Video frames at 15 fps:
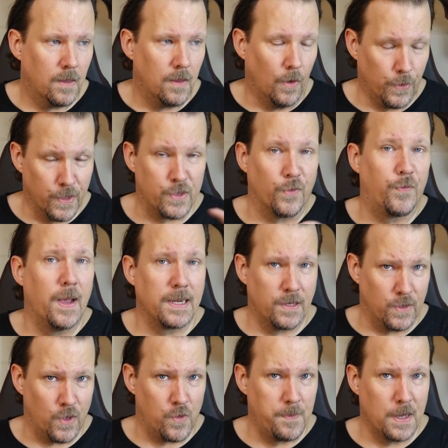this effect
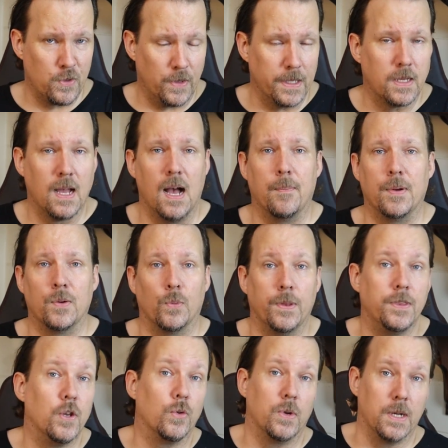is especially common
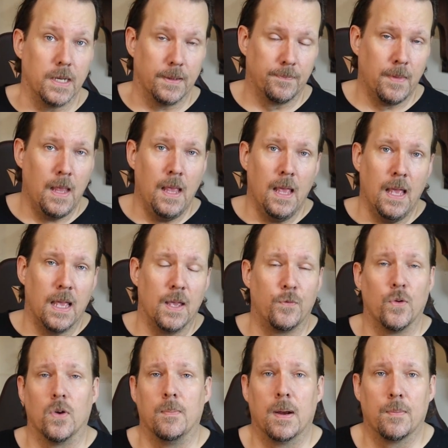with nudity.
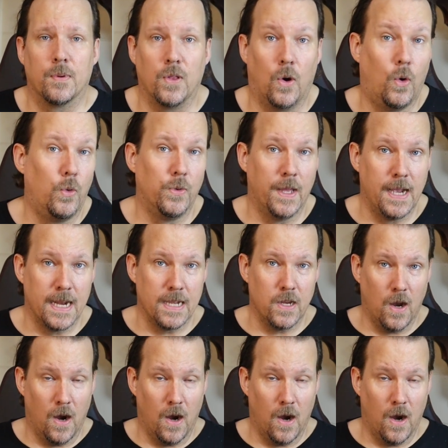If you remember The Whole Nine